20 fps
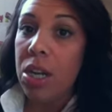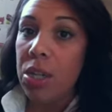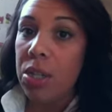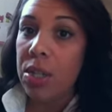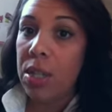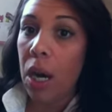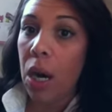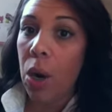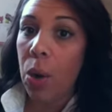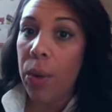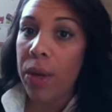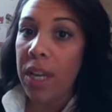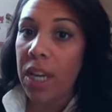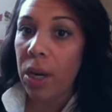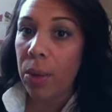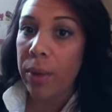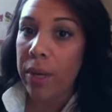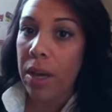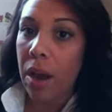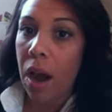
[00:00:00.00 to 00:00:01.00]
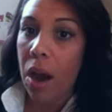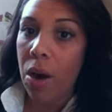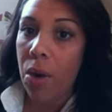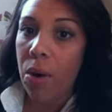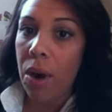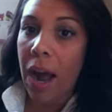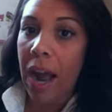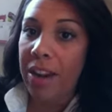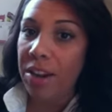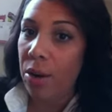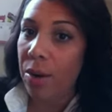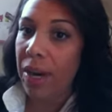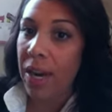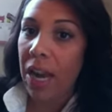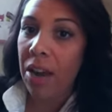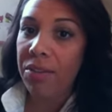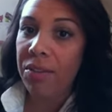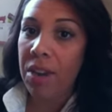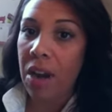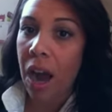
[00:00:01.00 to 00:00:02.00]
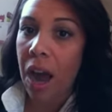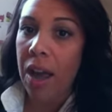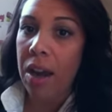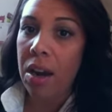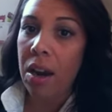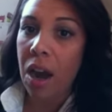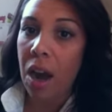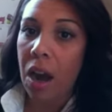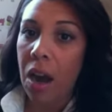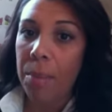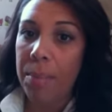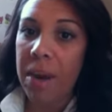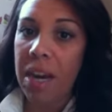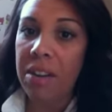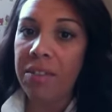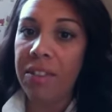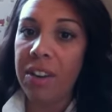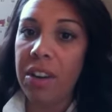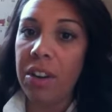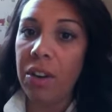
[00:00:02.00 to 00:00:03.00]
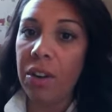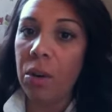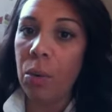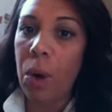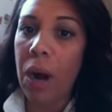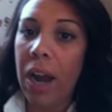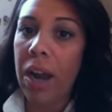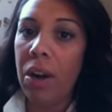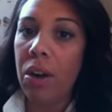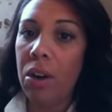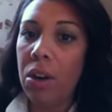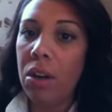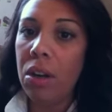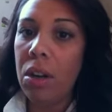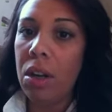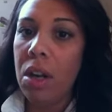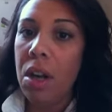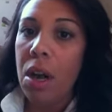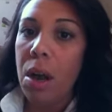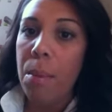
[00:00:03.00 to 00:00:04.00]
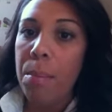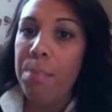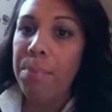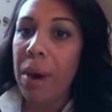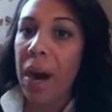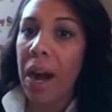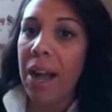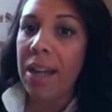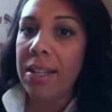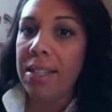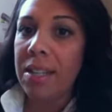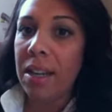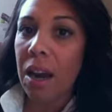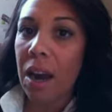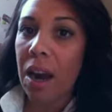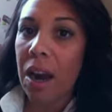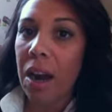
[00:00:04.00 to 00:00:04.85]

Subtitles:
So here we go. I know I have not made a video in a while, but